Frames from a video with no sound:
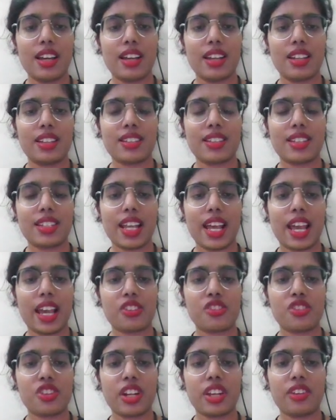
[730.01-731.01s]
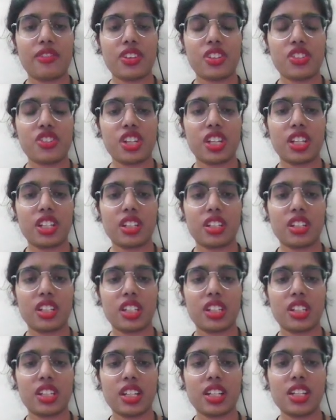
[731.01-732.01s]
It's actually fetching the
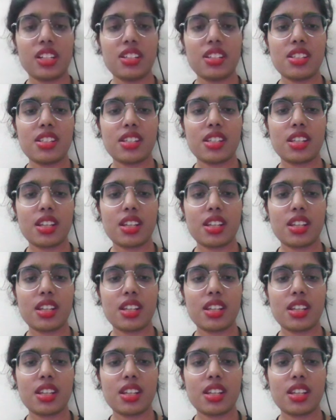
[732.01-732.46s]
details,